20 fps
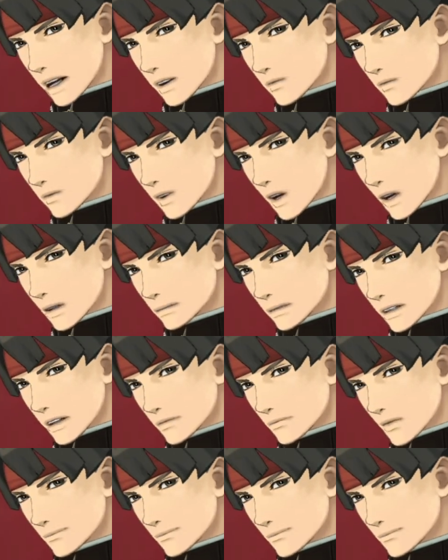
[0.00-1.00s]
a police
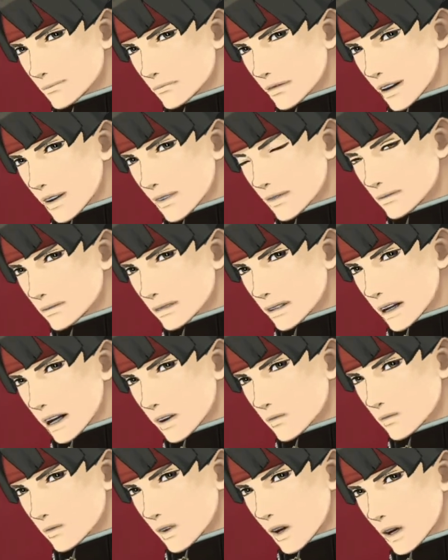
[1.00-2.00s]
officer merely
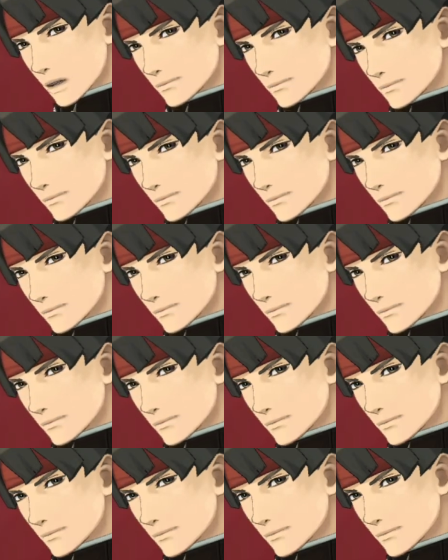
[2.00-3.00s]
inspects the body
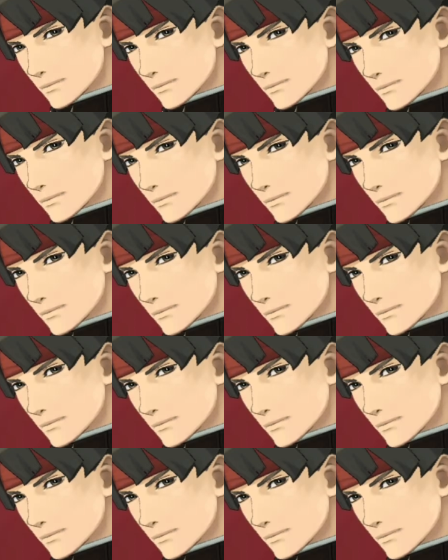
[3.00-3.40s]
and draws